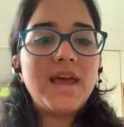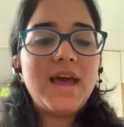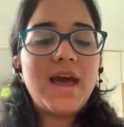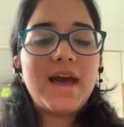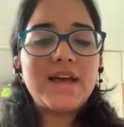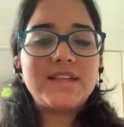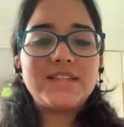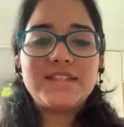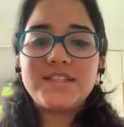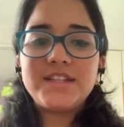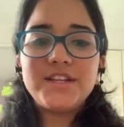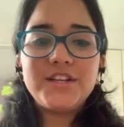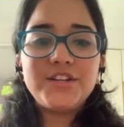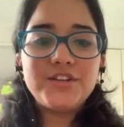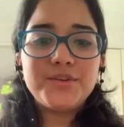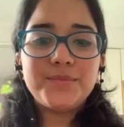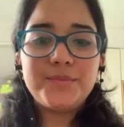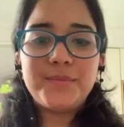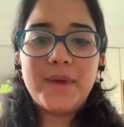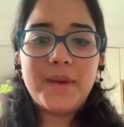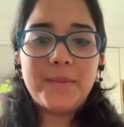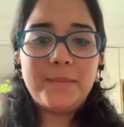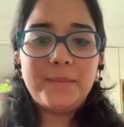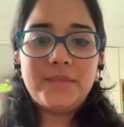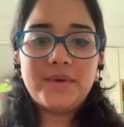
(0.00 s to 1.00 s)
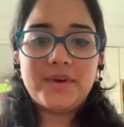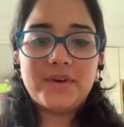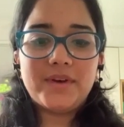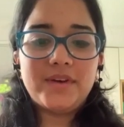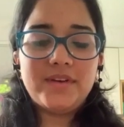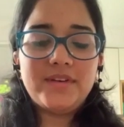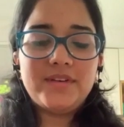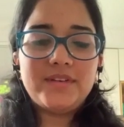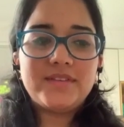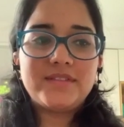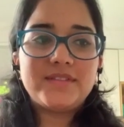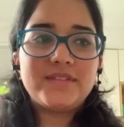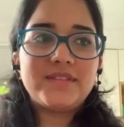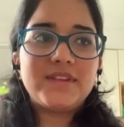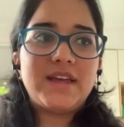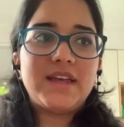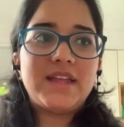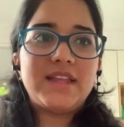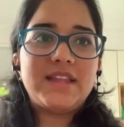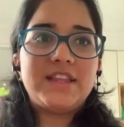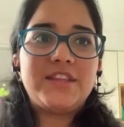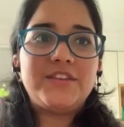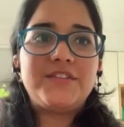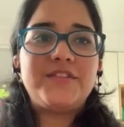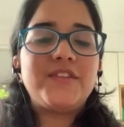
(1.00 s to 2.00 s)
I still remember
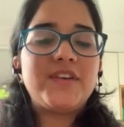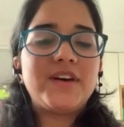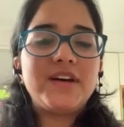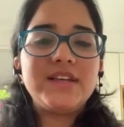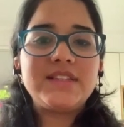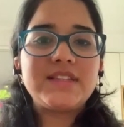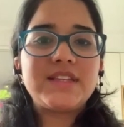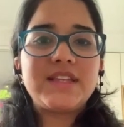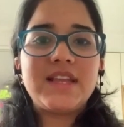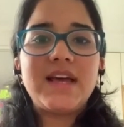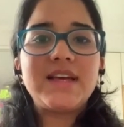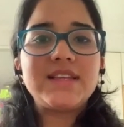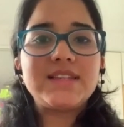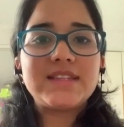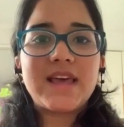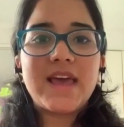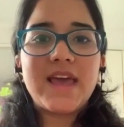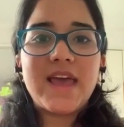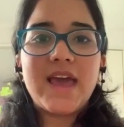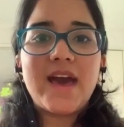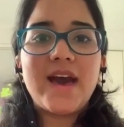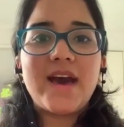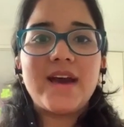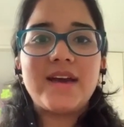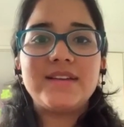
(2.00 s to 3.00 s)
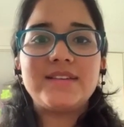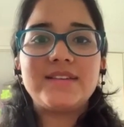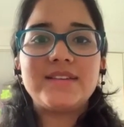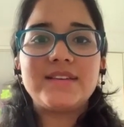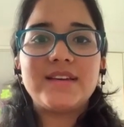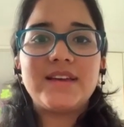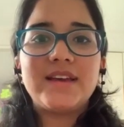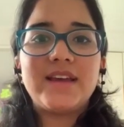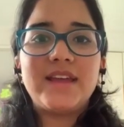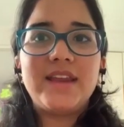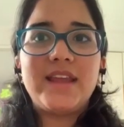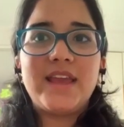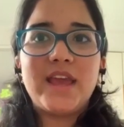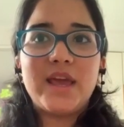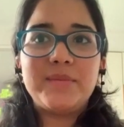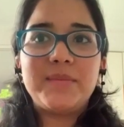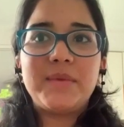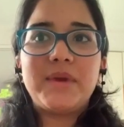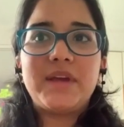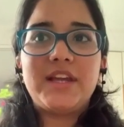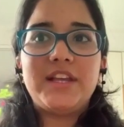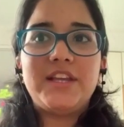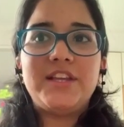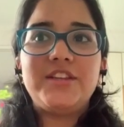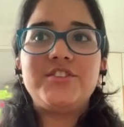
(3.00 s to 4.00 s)
the first class I had in
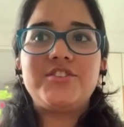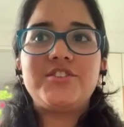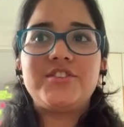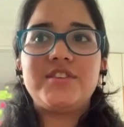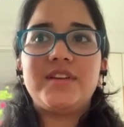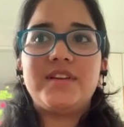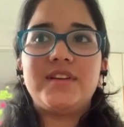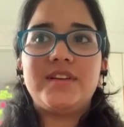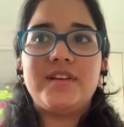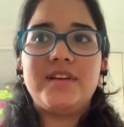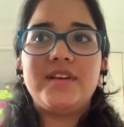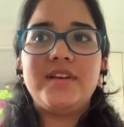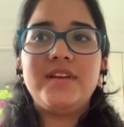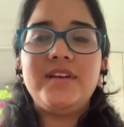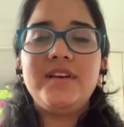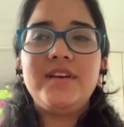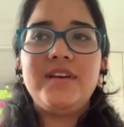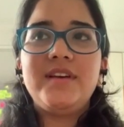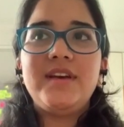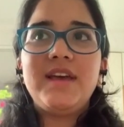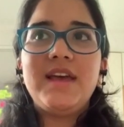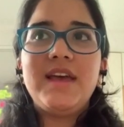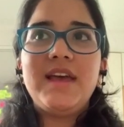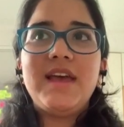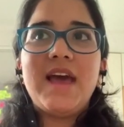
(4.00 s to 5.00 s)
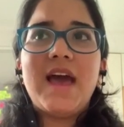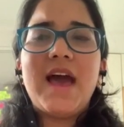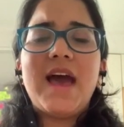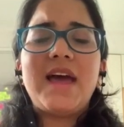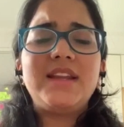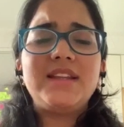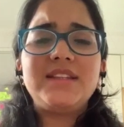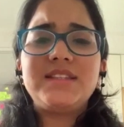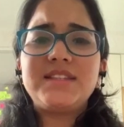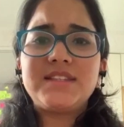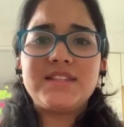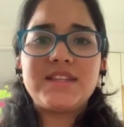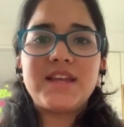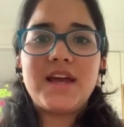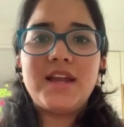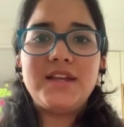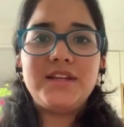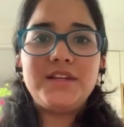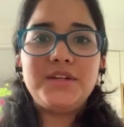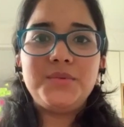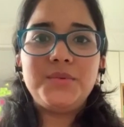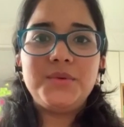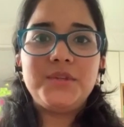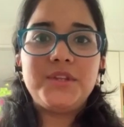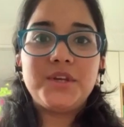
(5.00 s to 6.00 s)
chemical engineering, and it
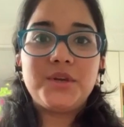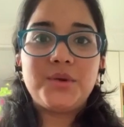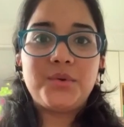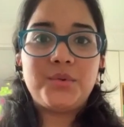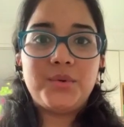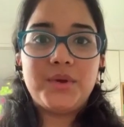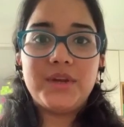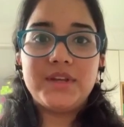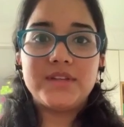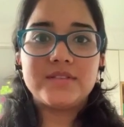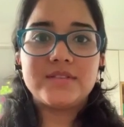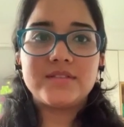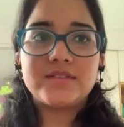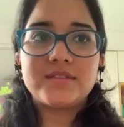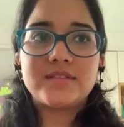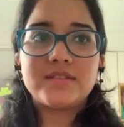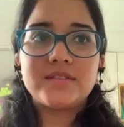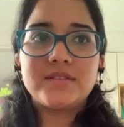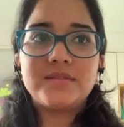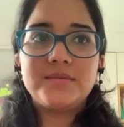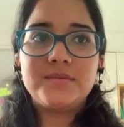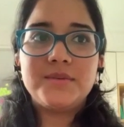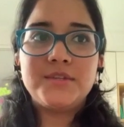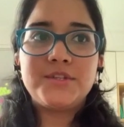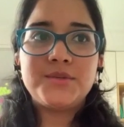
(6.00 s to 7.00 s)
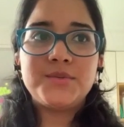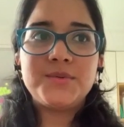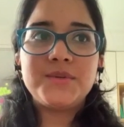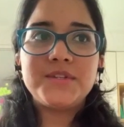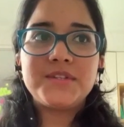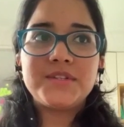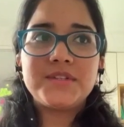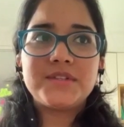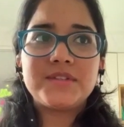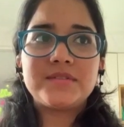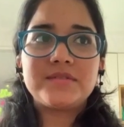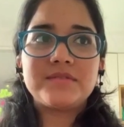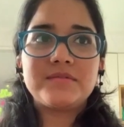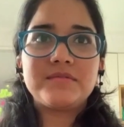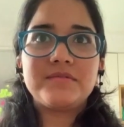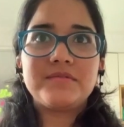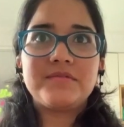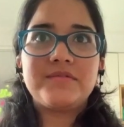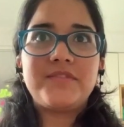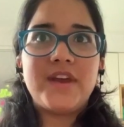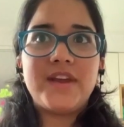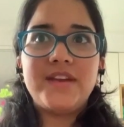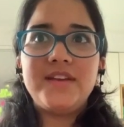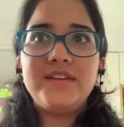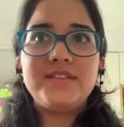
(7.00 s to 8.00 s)
started with a quiz, which was
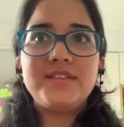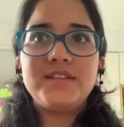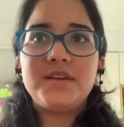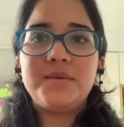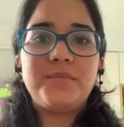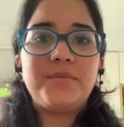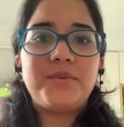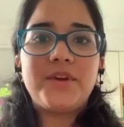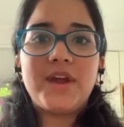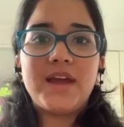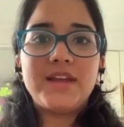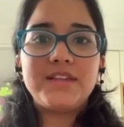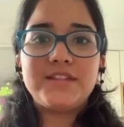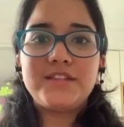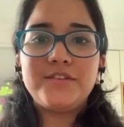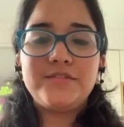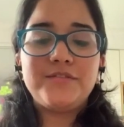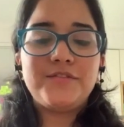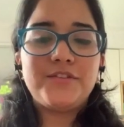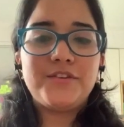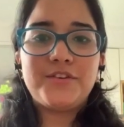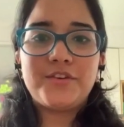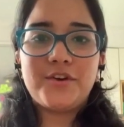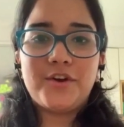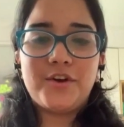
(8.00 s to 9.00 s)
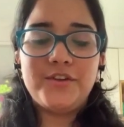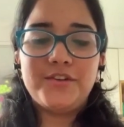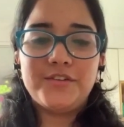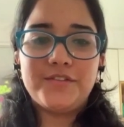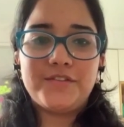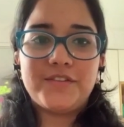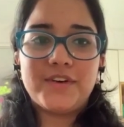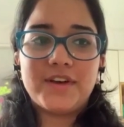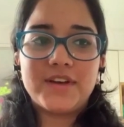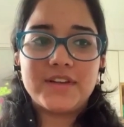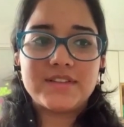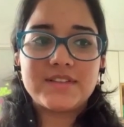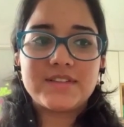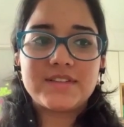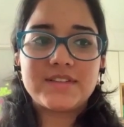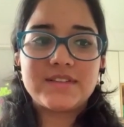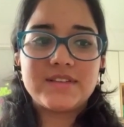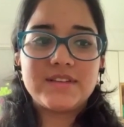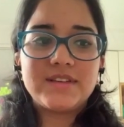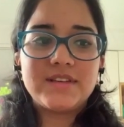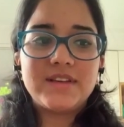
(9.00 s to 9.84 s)
very surprising for all of us.